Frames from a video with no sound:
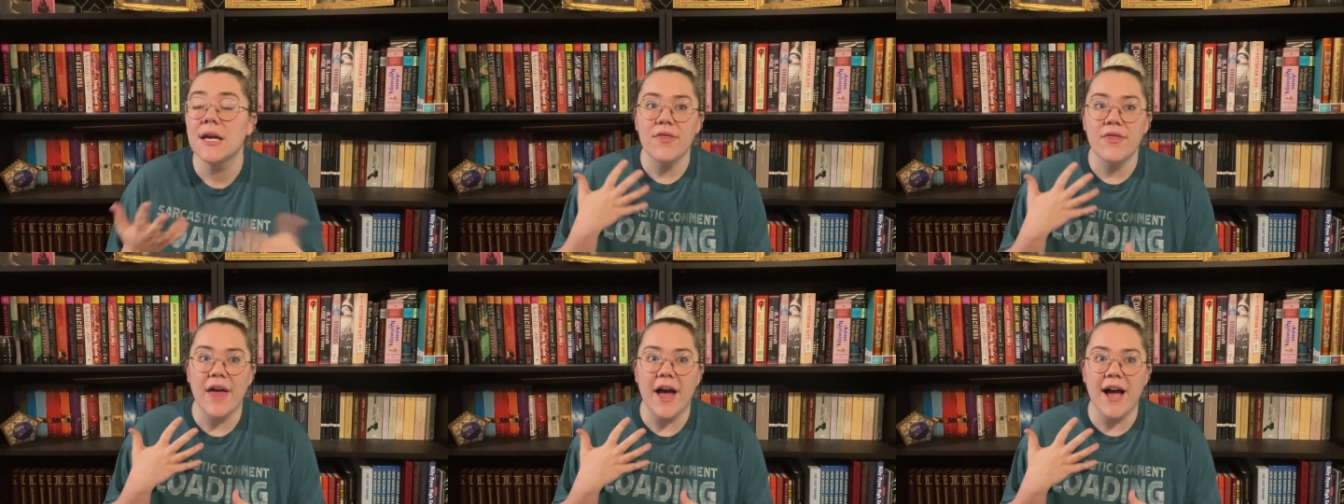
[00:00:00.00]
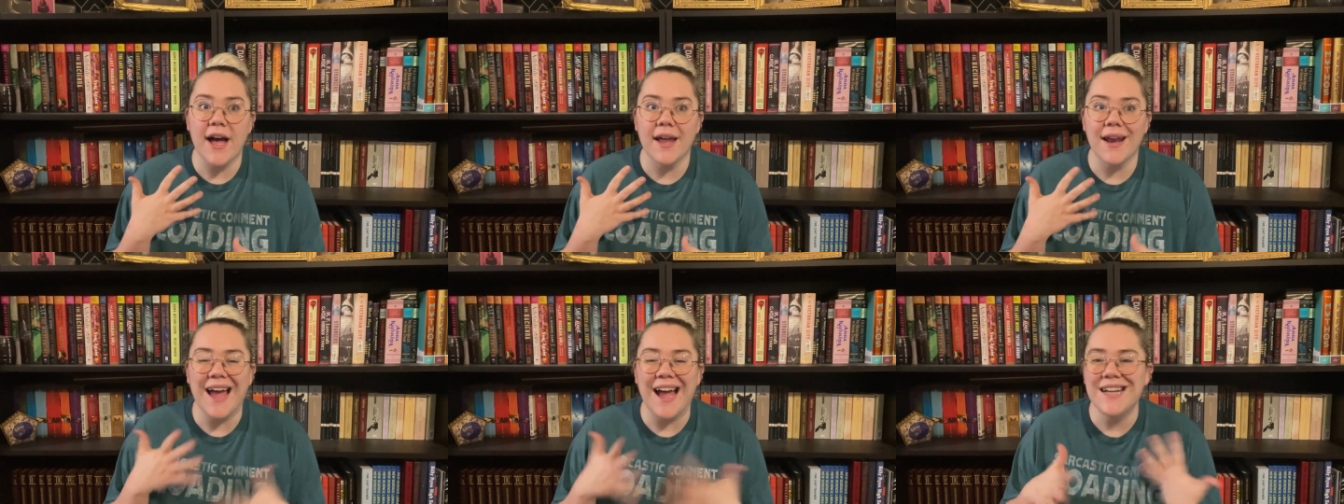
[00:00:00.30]

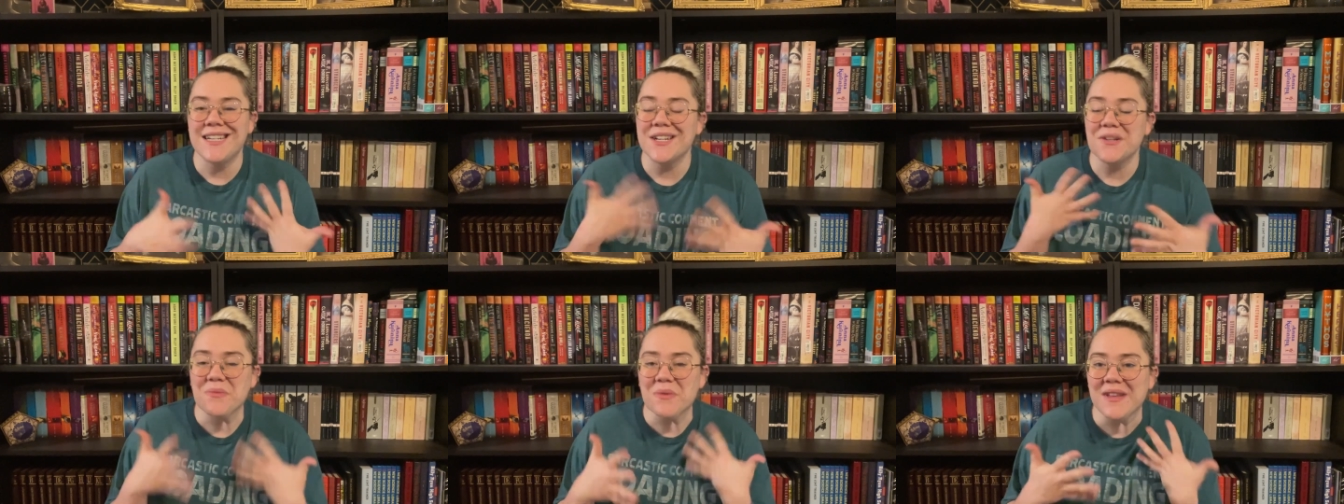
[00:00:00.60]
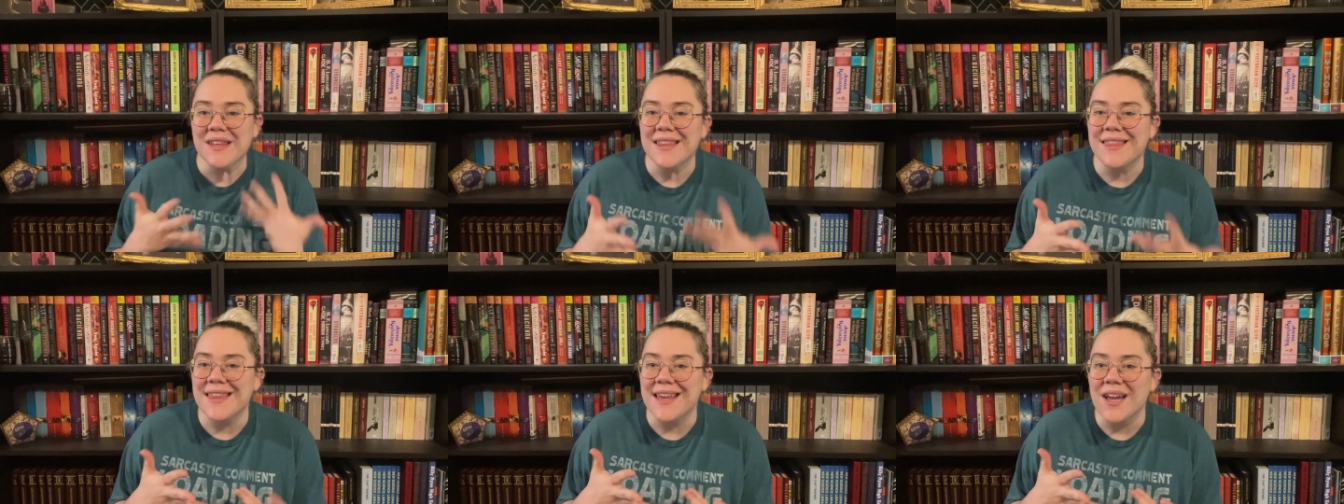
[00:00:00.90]
that I didn't
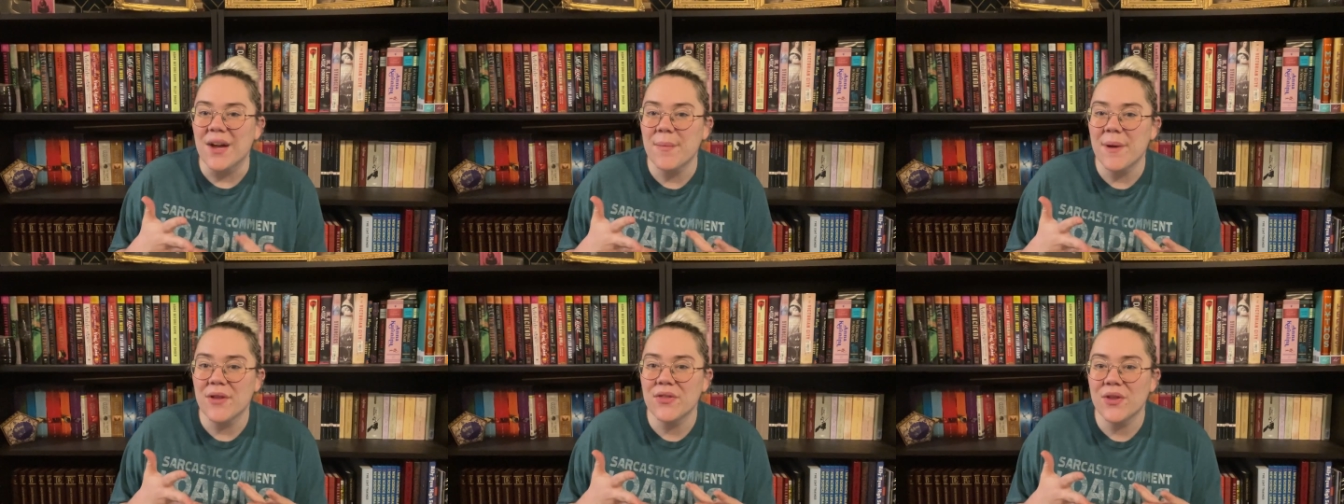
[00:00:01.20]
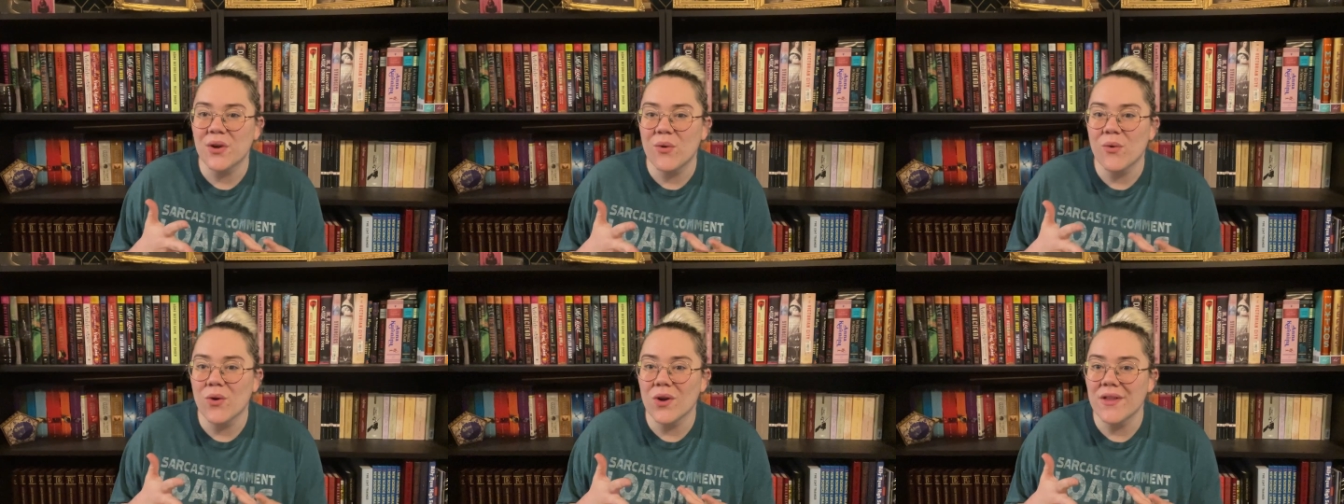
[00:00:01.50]
really think about the
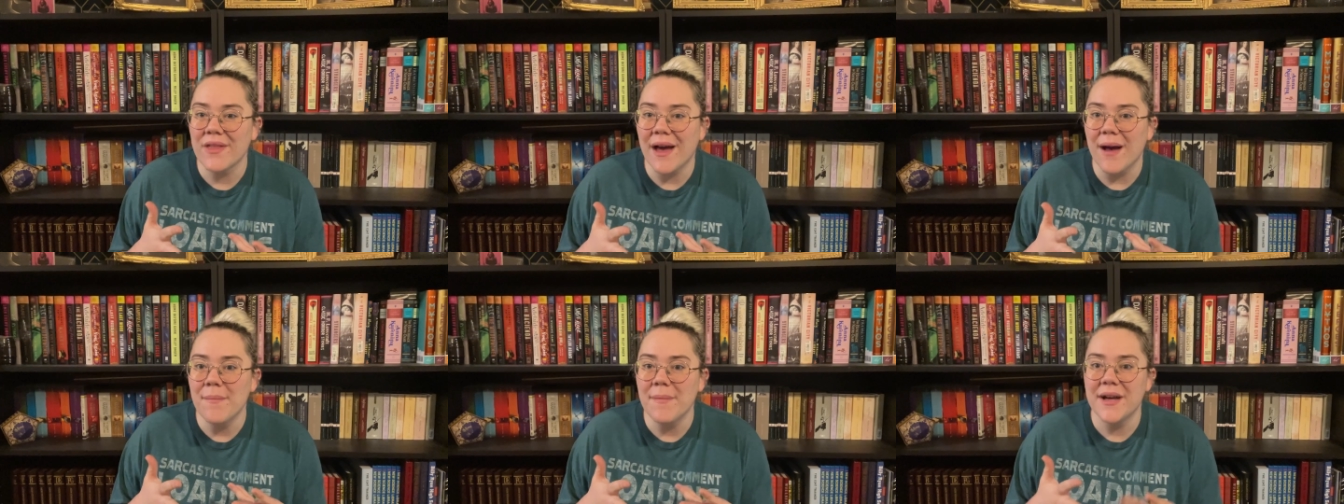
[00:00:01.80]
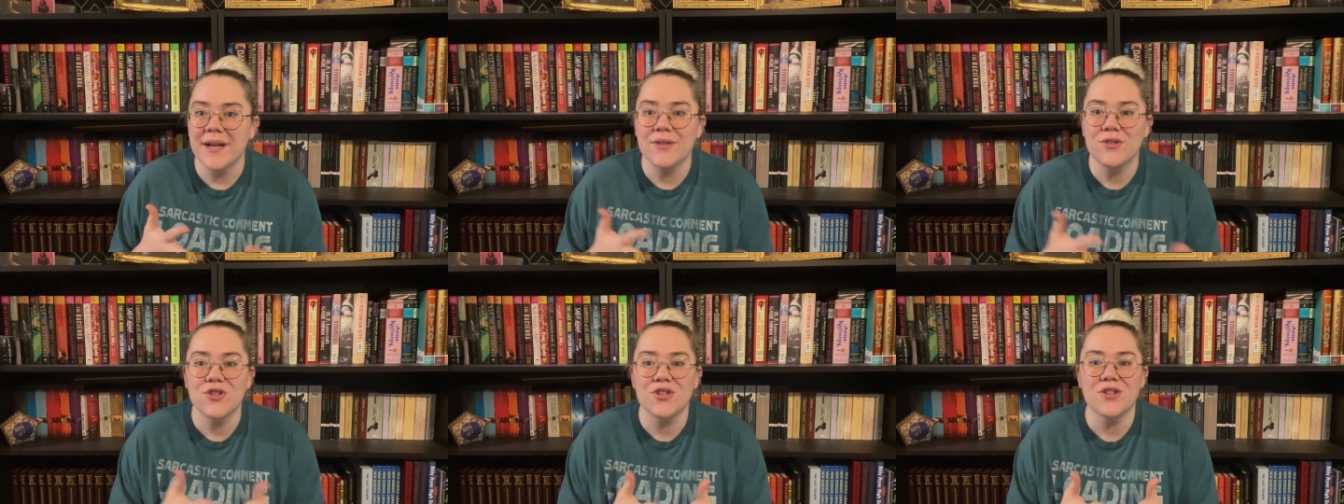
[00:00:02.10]
gore that
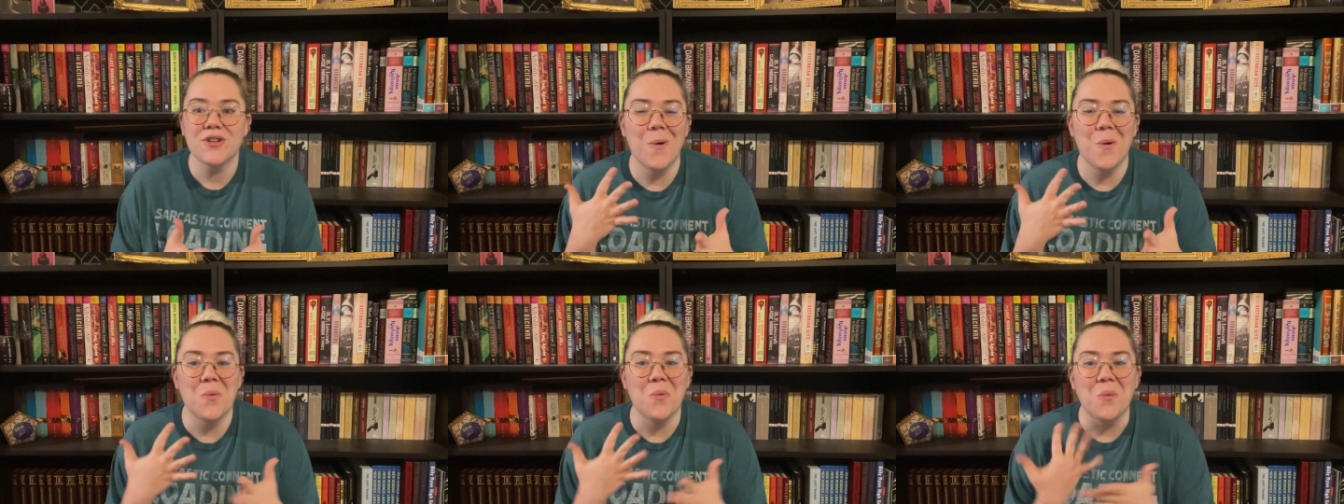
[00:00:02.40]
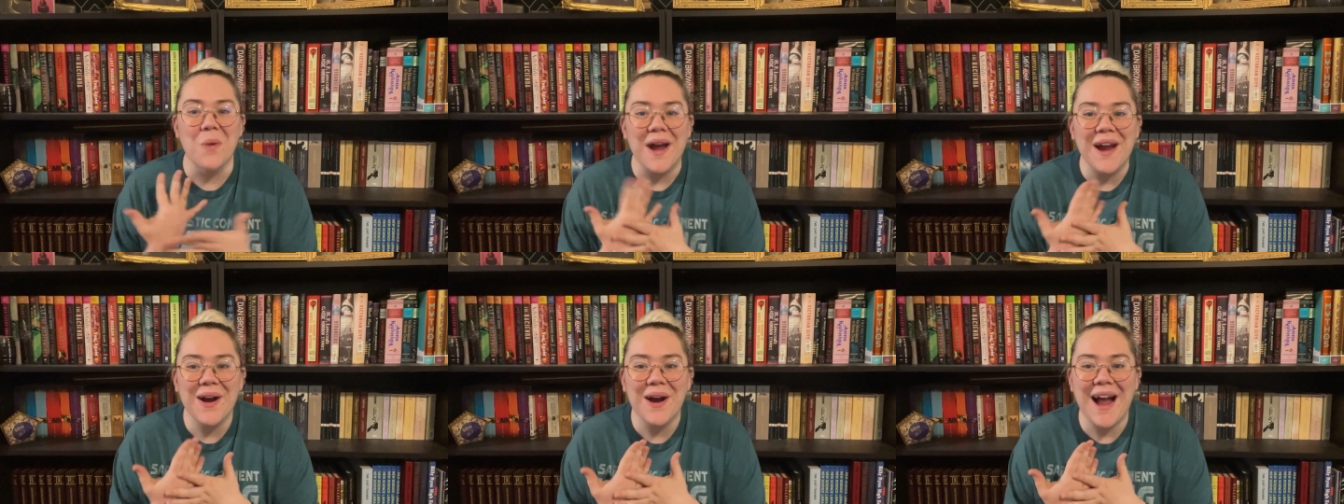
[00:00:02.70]
much.
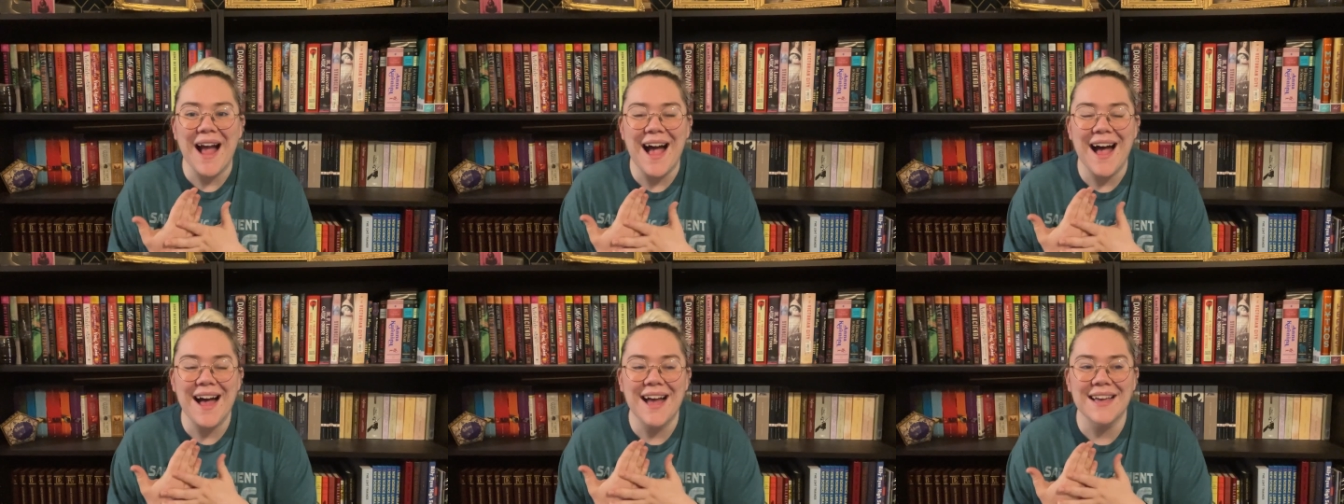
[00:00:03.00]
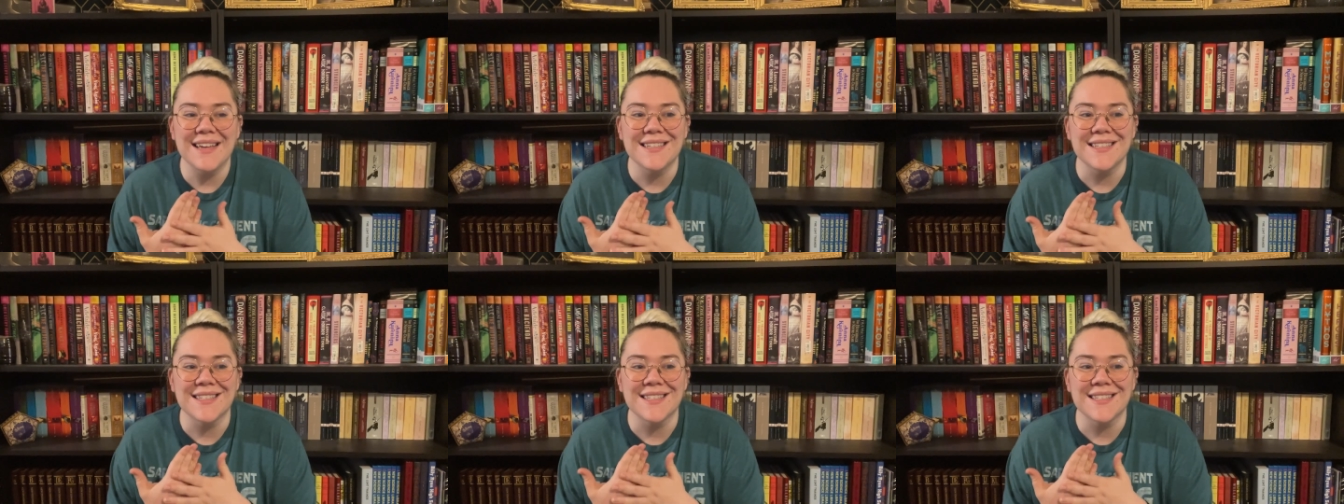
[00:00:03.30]
Whereas